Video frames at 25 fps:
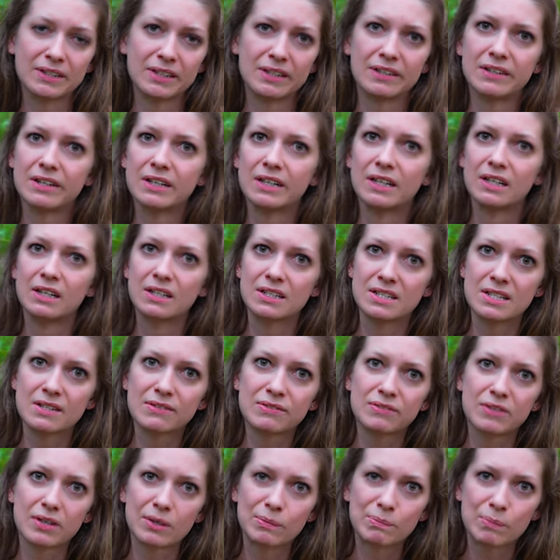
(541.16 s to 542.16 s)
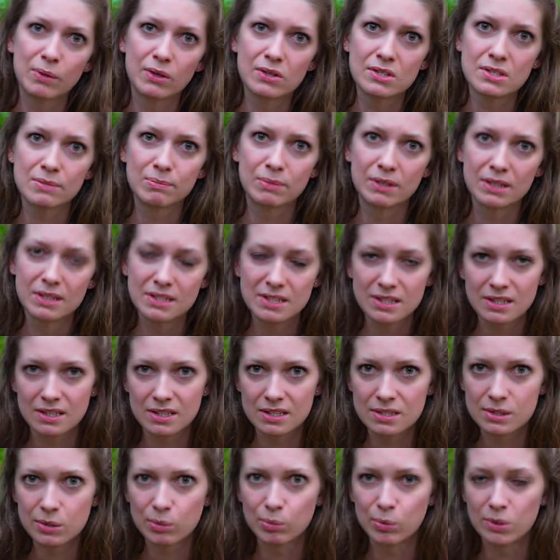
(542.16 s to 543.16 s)
There are different
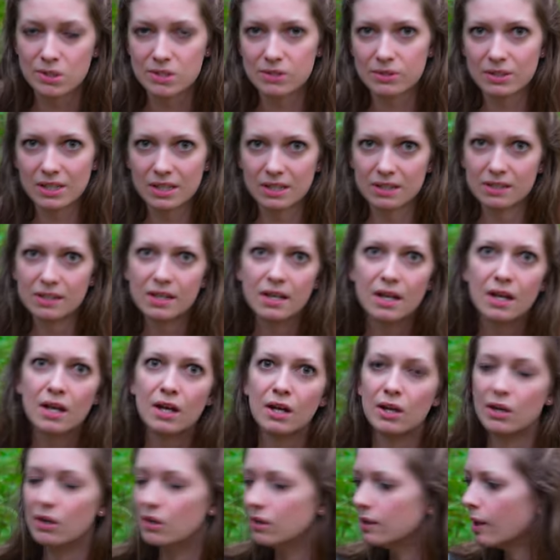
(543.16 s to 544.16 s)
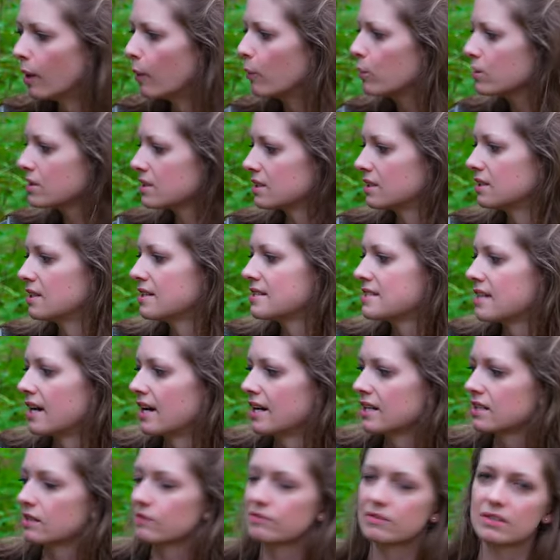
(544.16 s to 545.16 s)
possibilities what you can load
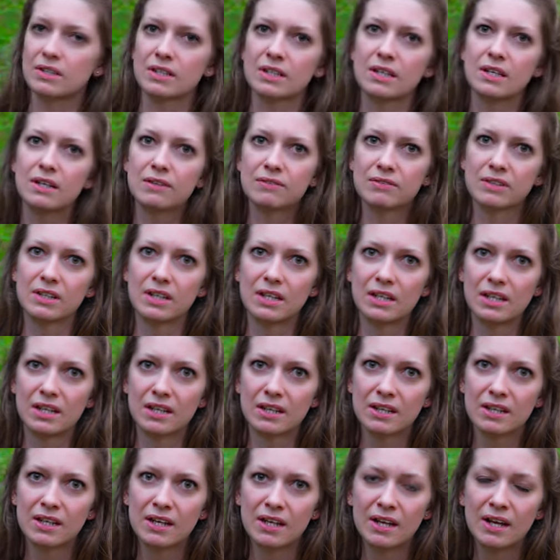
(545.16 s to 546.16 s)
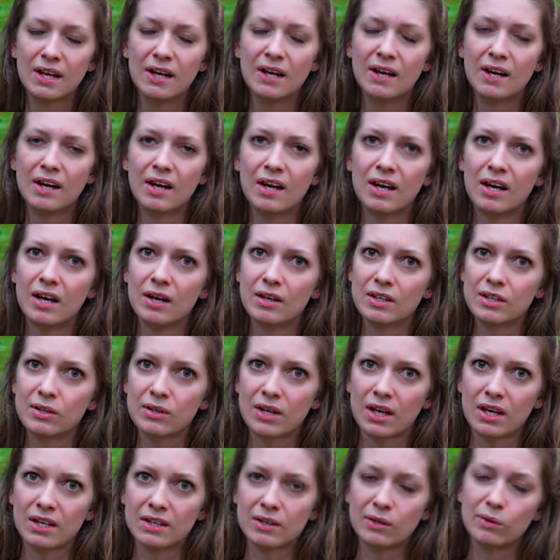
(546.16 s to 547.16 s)
inside of the Kieferle. You
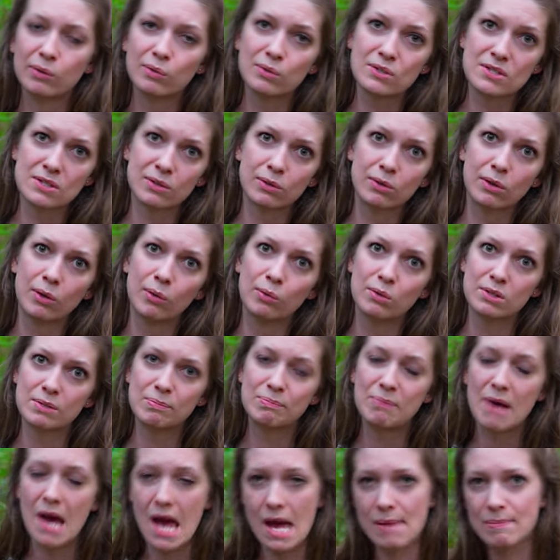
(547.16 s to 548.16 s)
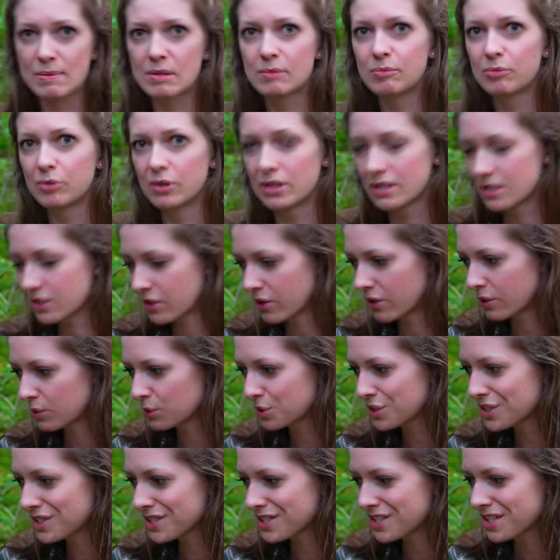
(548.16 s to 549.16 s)
can also load pepper
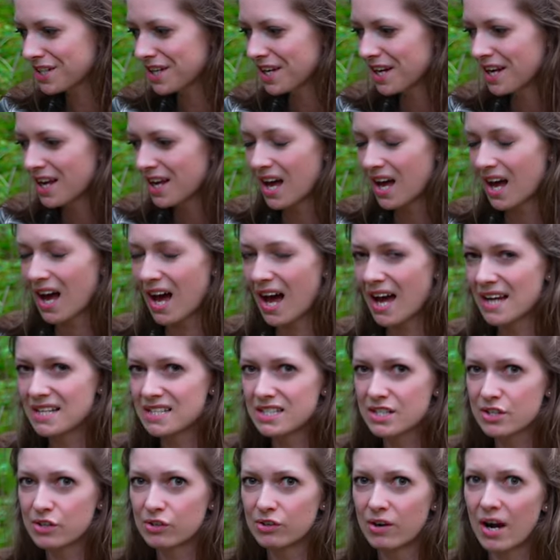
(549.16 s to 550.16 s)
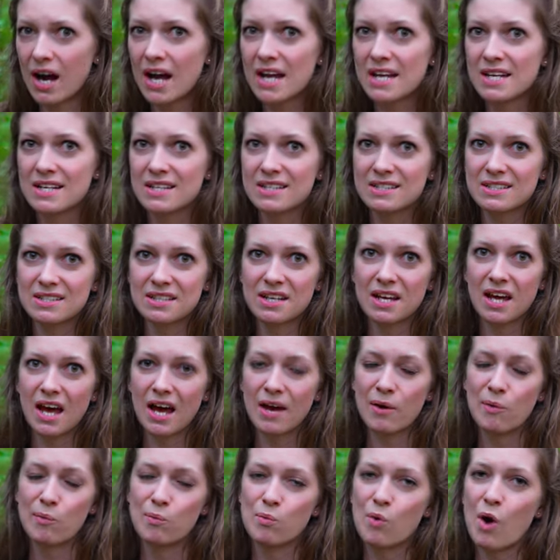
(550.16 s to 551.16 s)
patrons. I tried
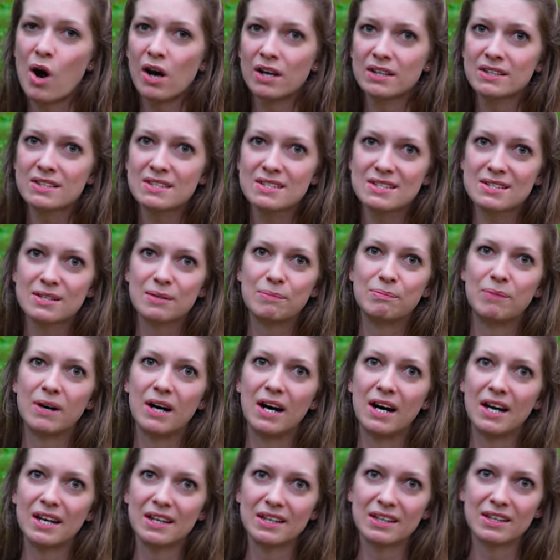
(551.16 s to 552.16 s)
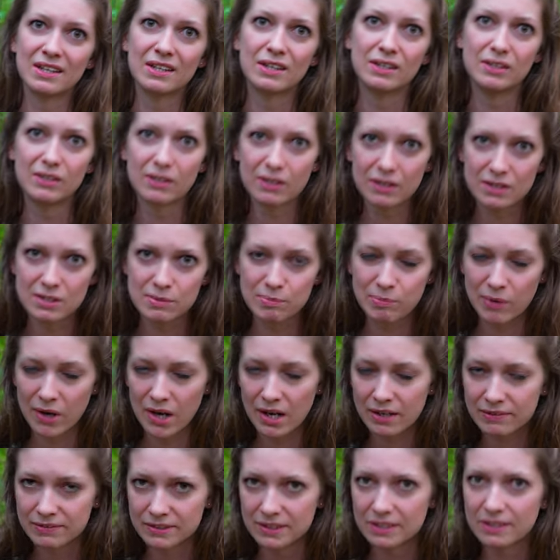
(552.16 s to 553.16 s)
once by Jörg
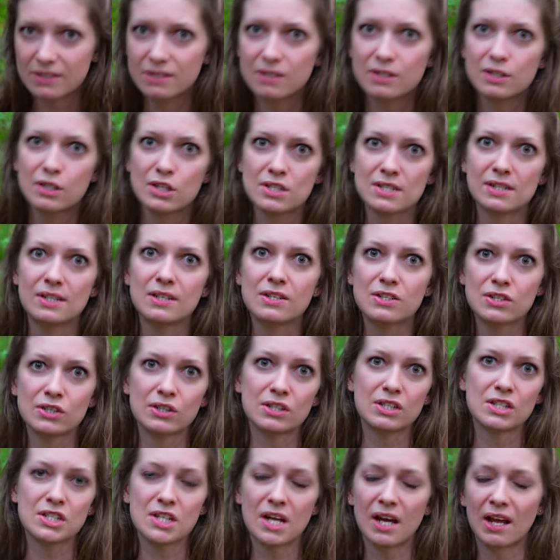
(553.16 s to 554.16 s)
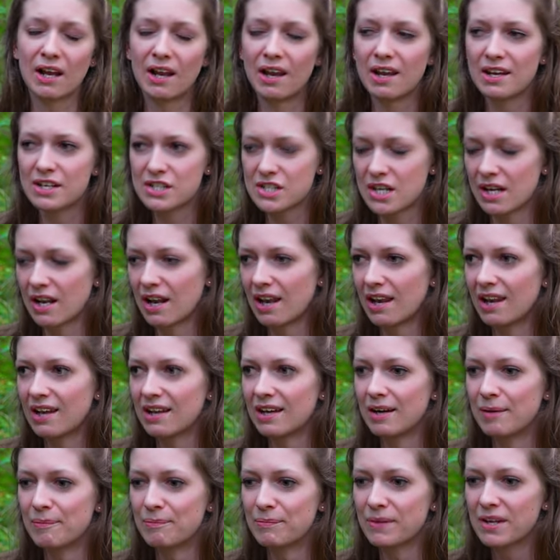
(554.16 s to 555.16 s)
Sprave, Slingshot
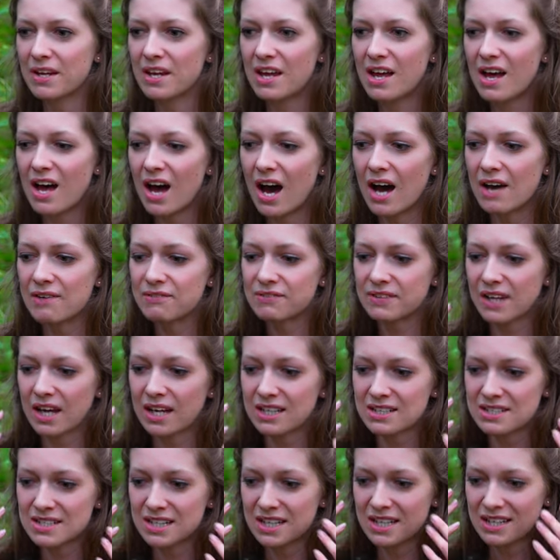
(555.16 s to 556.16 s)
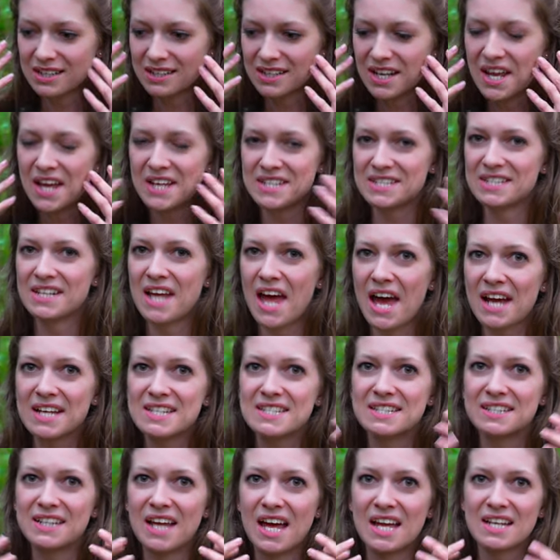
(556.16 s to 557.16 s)
channel. I've got them as an
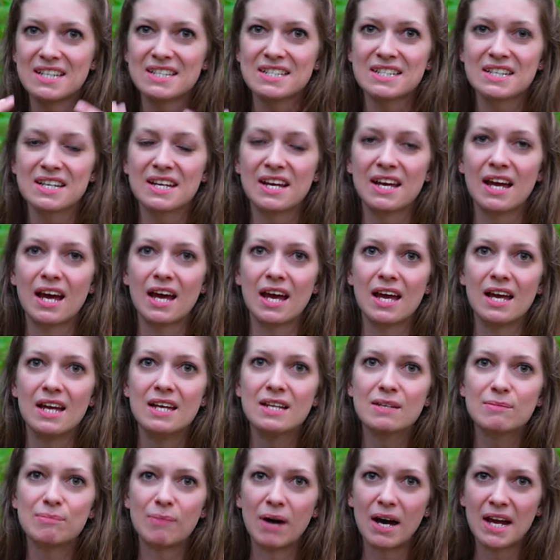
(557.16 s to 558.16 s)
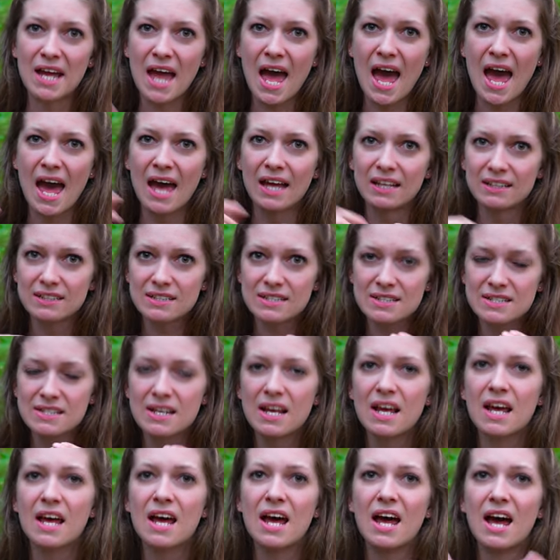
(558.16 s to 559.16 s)
accident in my hands
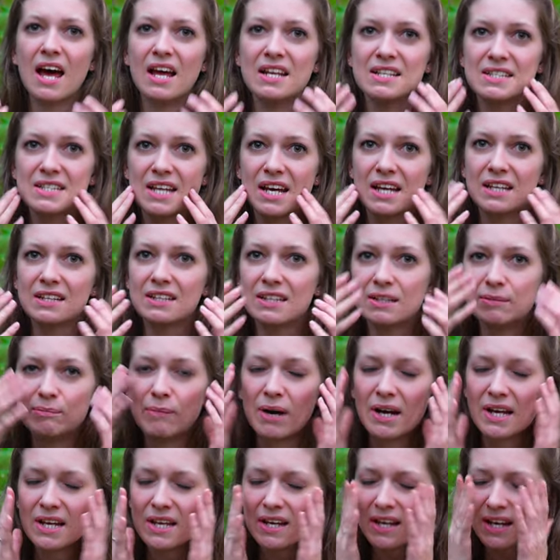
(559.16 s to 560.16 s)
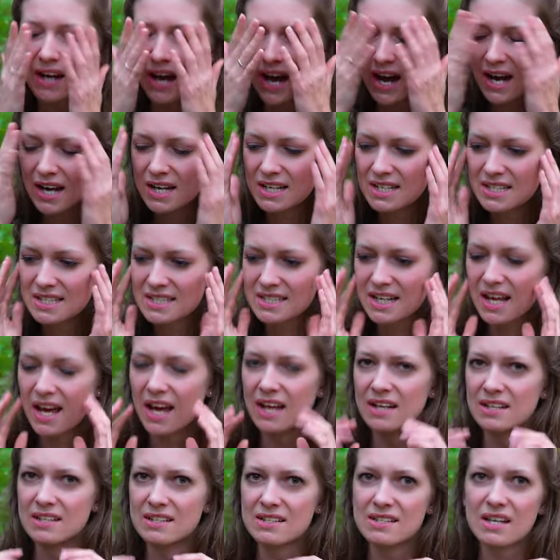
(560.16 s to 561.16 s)
and then in my eyes,
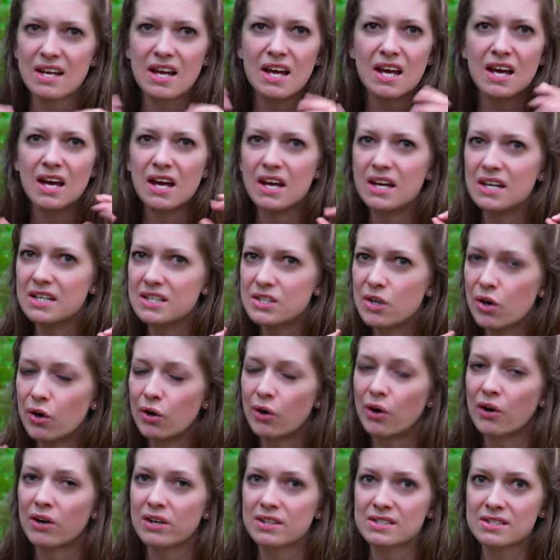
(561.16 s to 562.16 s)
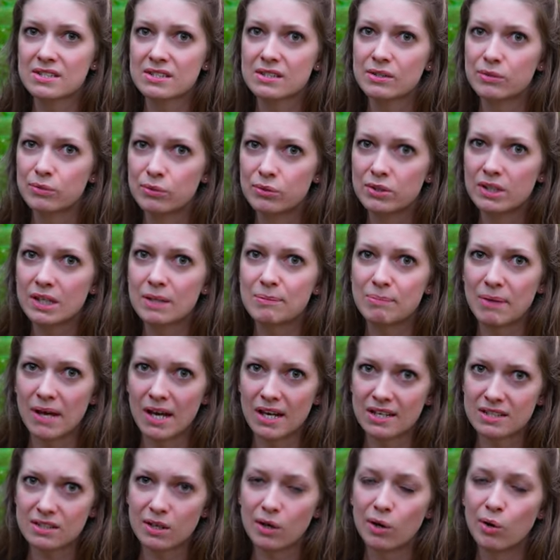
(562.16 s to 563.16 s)
and it hurts really
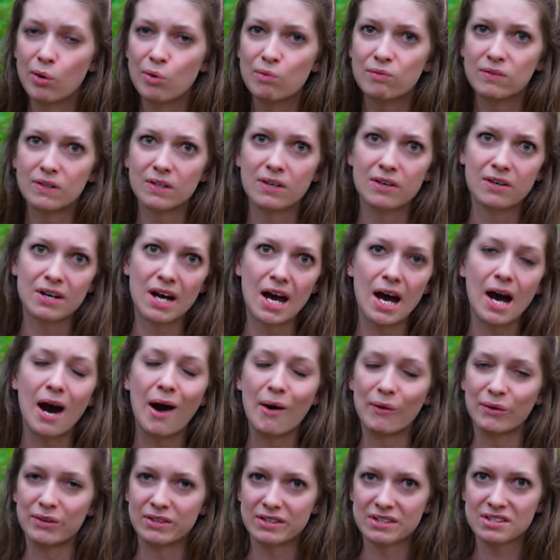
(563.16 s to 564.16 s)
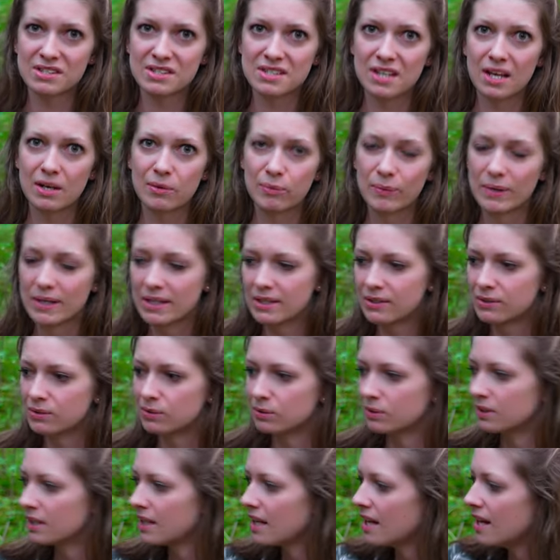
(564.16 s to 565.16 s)
bad over hours. And when
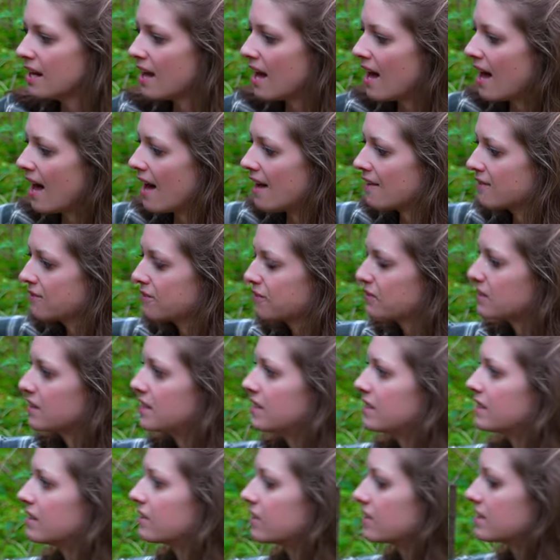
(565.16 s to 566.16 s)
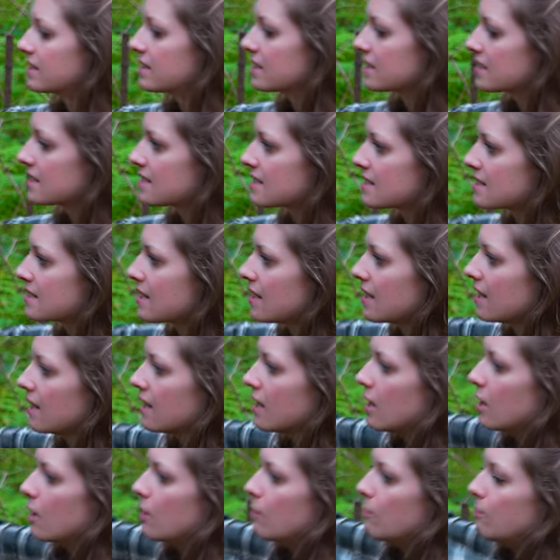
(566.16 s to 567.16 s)
you have here this
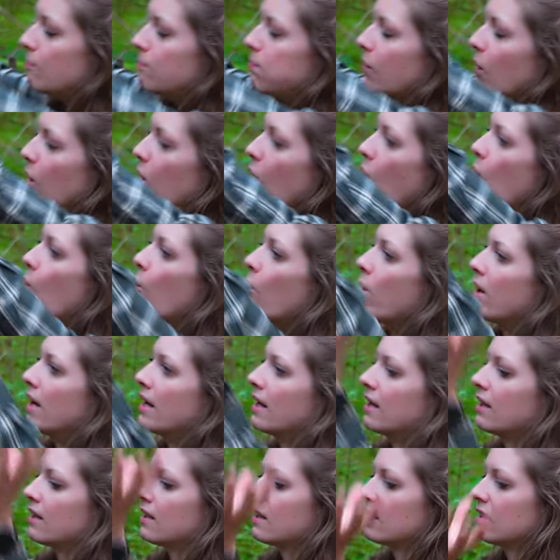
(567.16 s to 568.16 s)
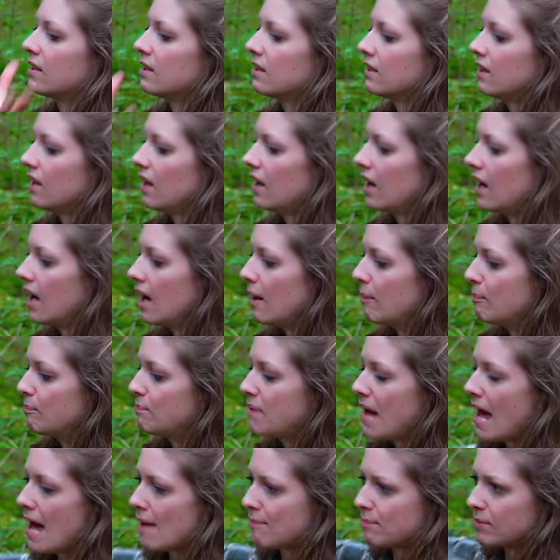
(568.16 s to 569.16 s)
blowing
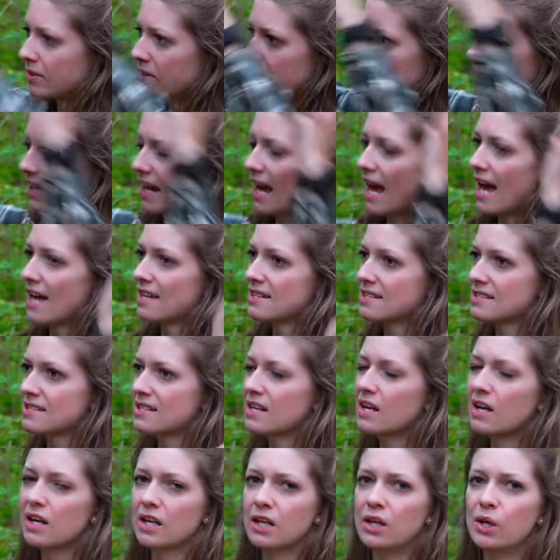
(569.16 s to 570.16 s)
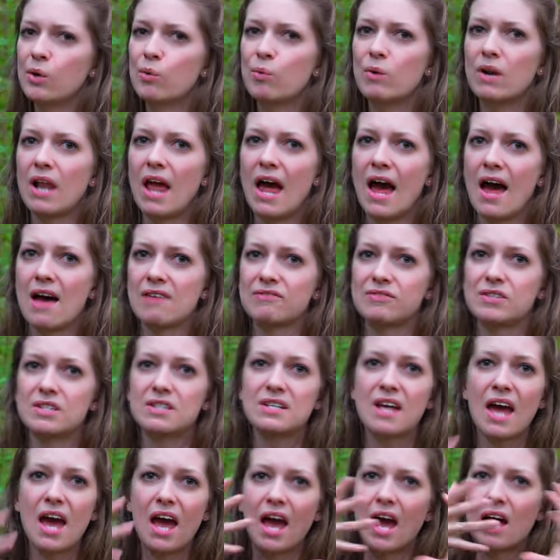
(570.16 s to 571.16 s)
pepper gas, you will have
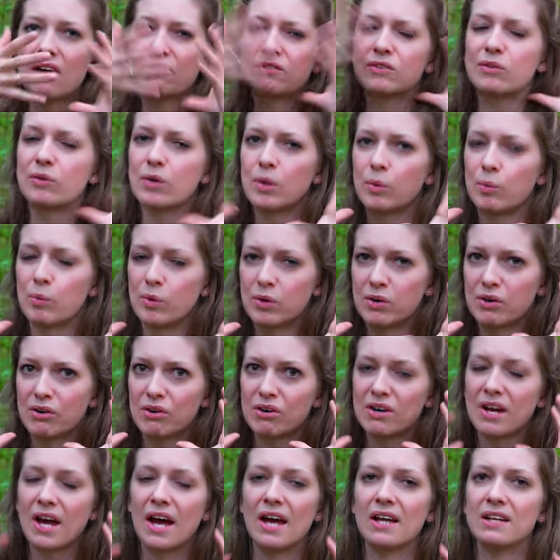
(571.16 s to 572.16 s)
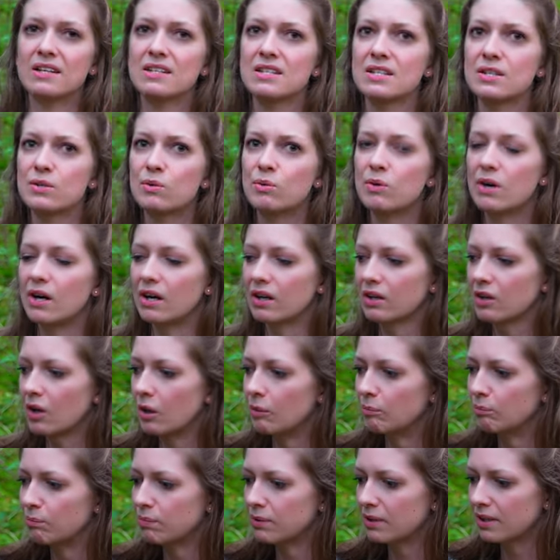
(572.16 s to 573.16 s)
it everywhere and you are
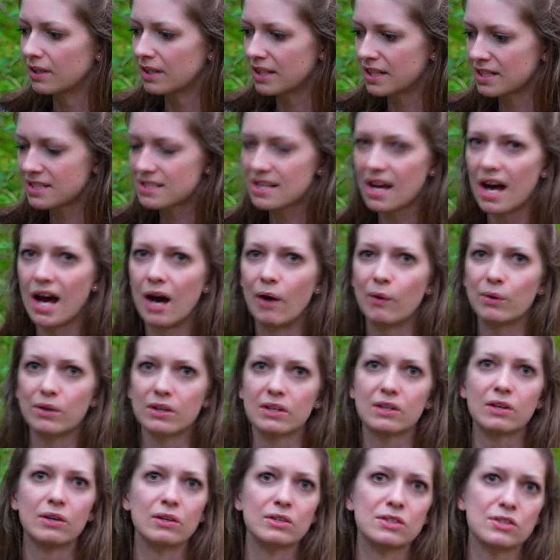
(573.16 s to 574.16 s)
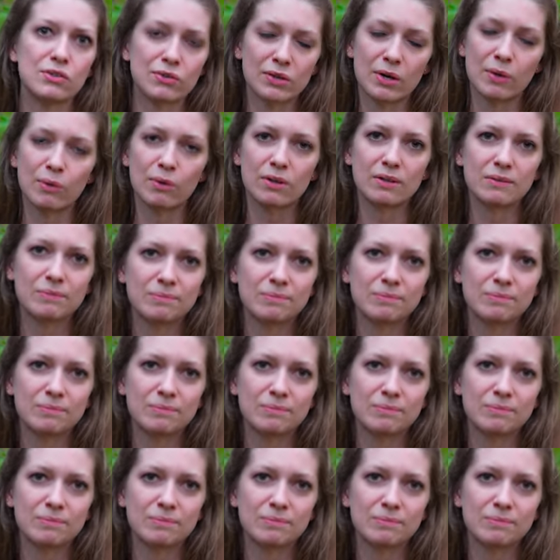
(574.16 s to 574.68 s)
complete out of control.